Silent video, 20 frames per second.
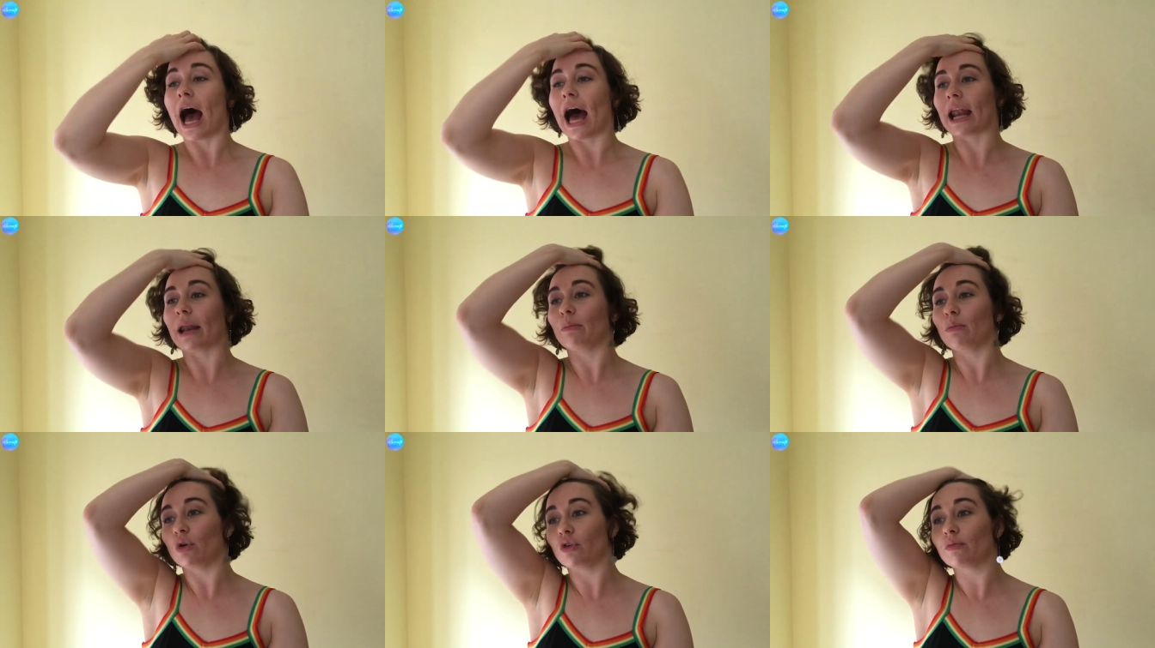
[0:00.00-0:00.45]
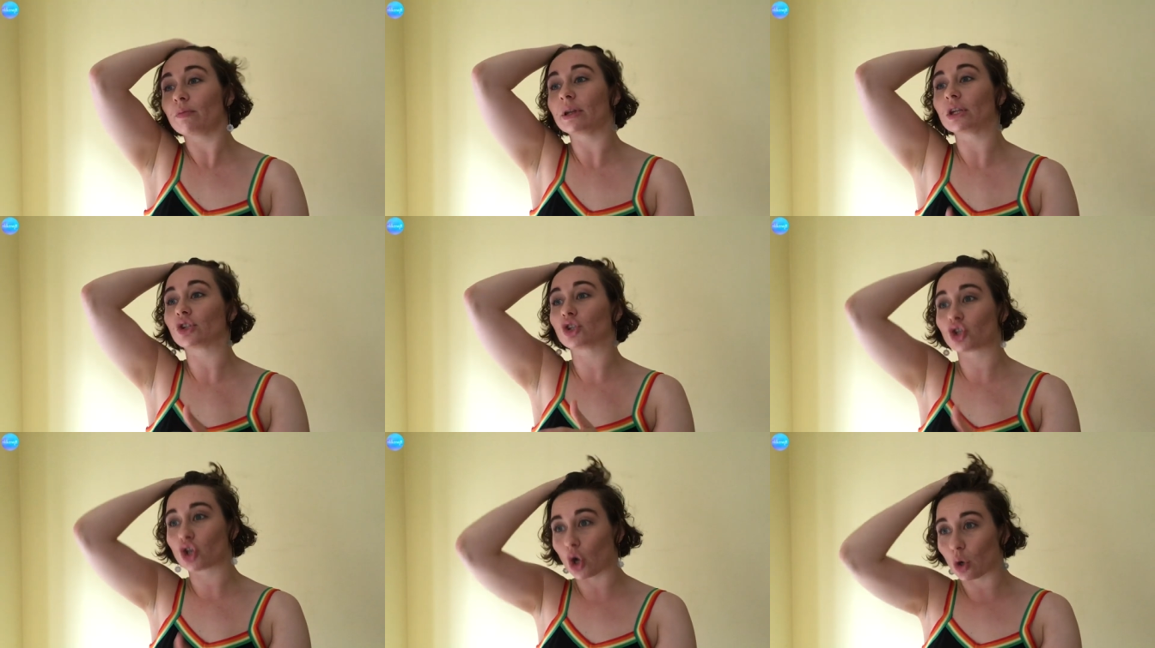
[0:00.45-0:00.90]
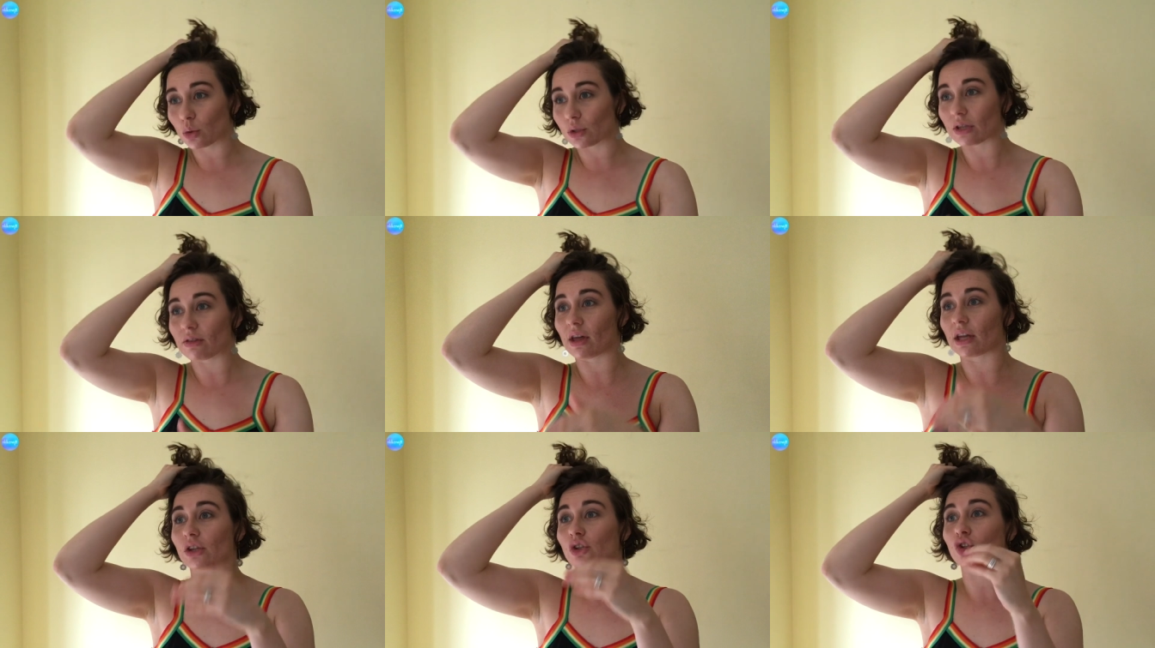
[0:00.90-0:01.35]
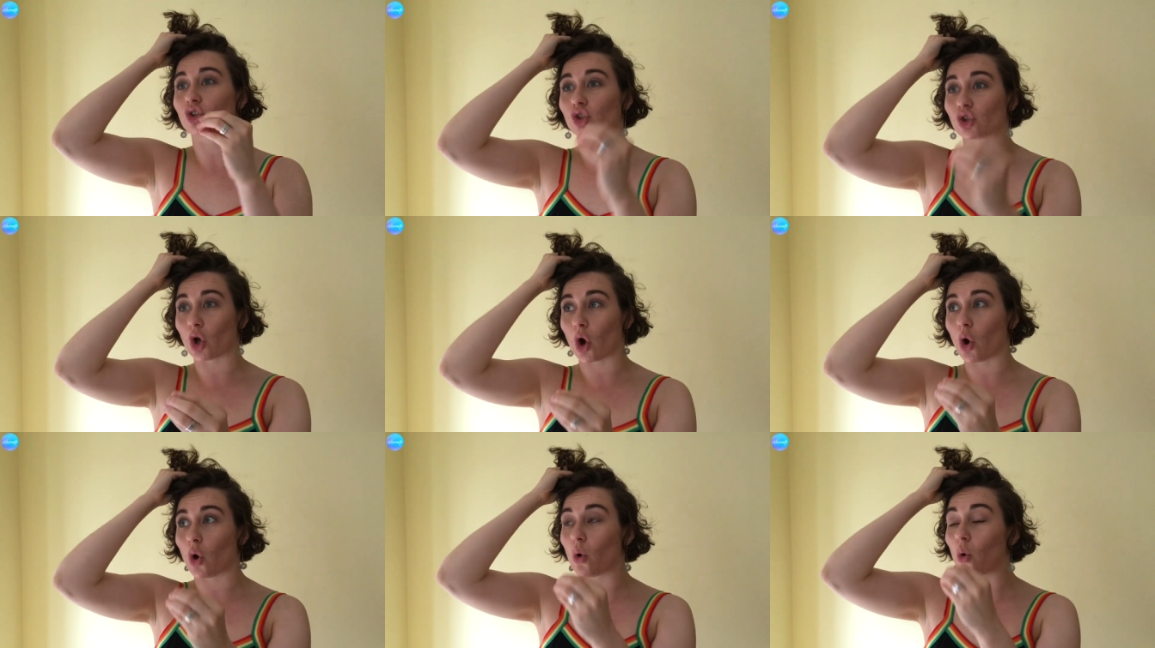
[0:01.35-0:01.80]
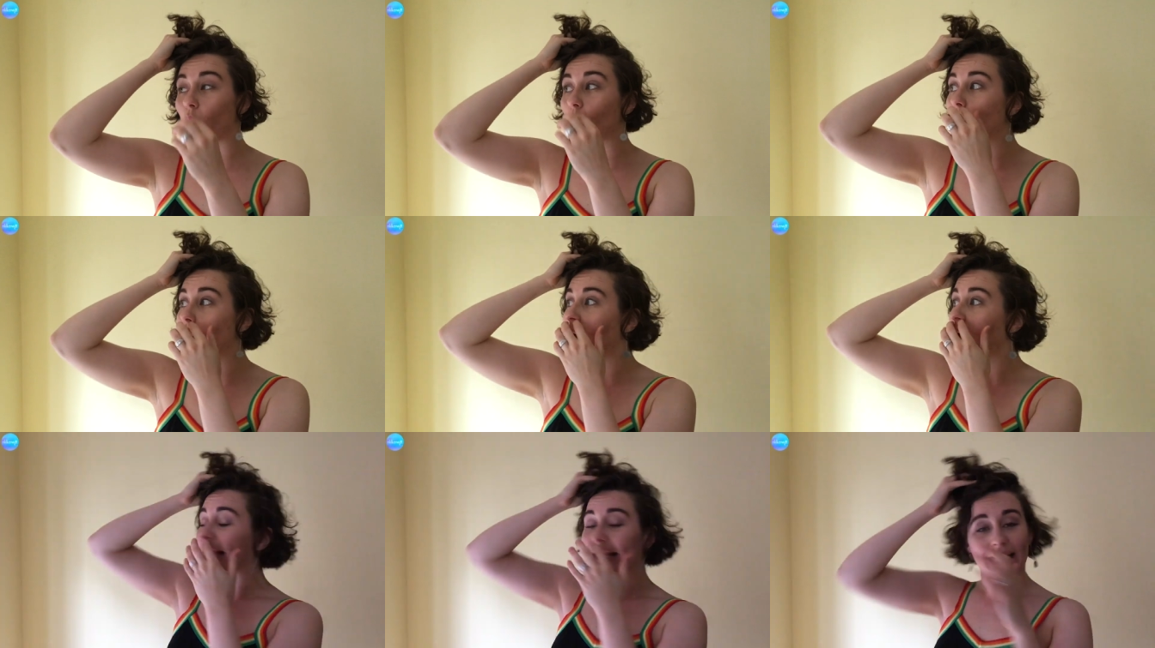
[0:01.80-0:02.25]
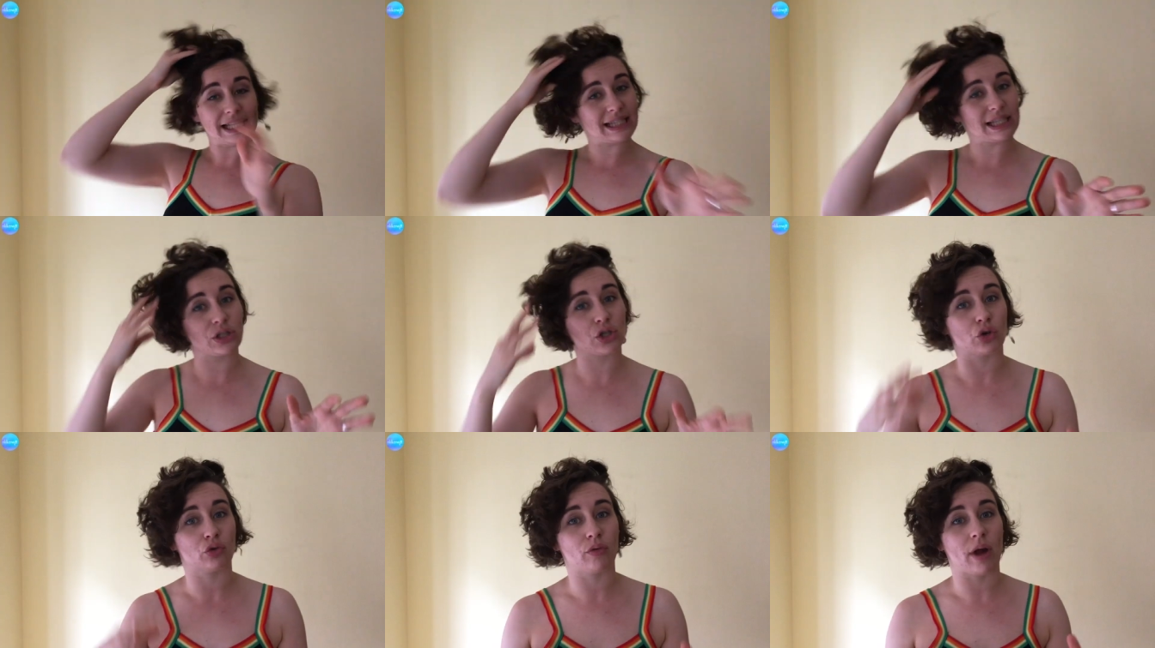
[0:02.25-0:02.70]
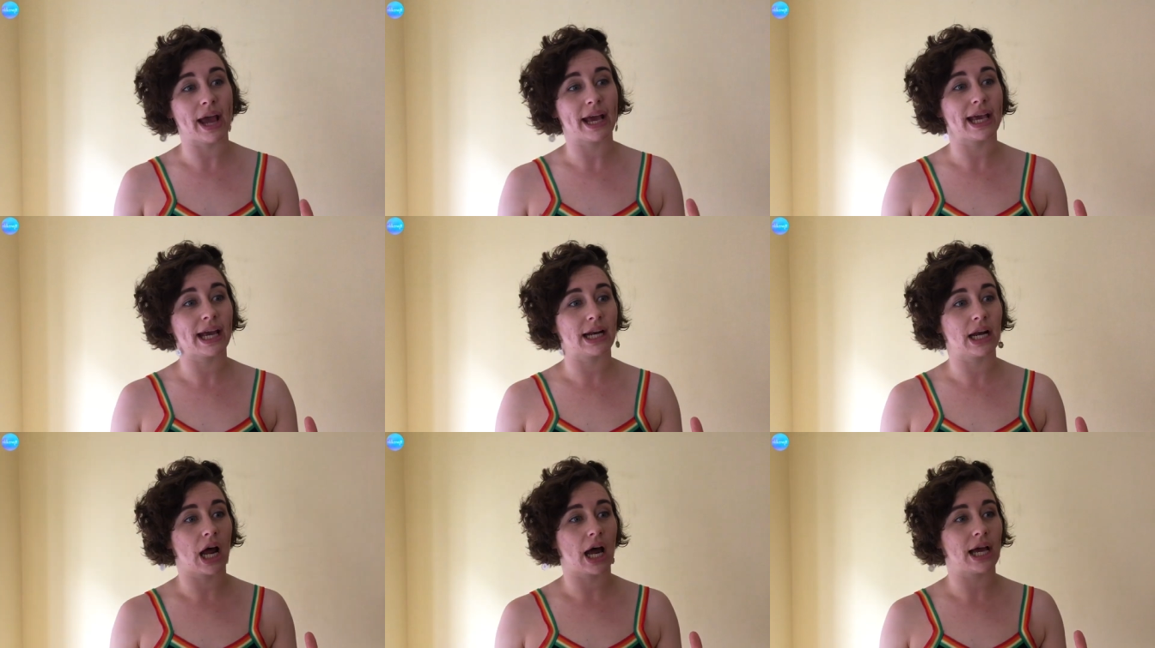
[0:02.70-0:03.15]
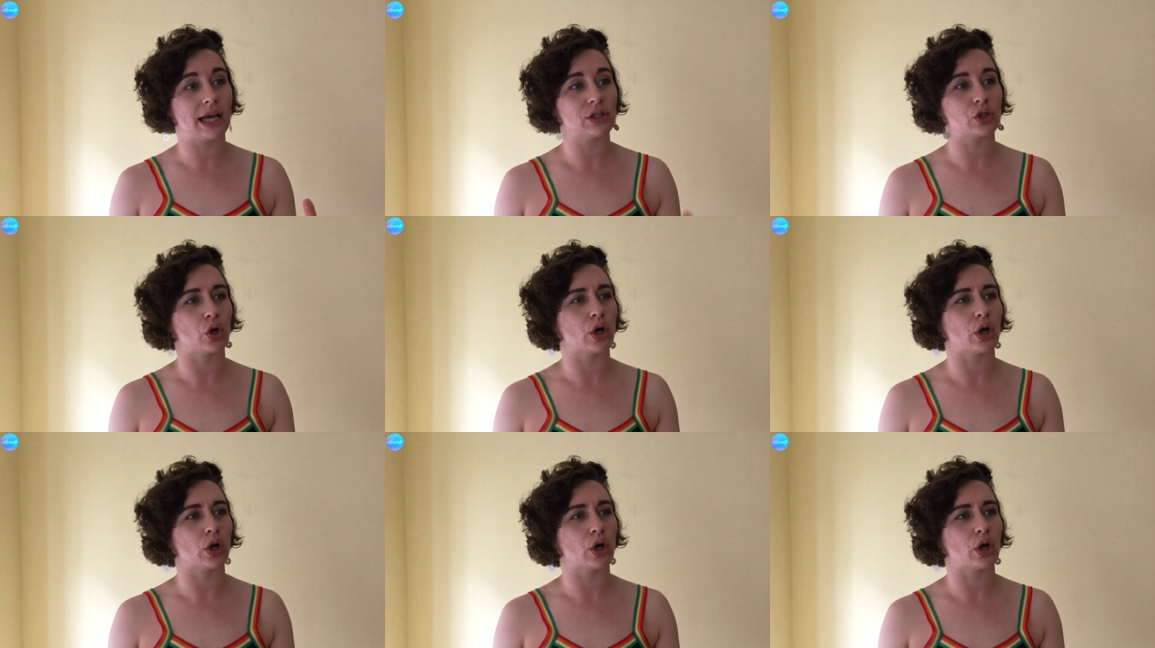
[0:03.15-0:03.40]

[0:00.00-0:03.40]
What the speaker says: And a movement is chosen that is so easy to recognize,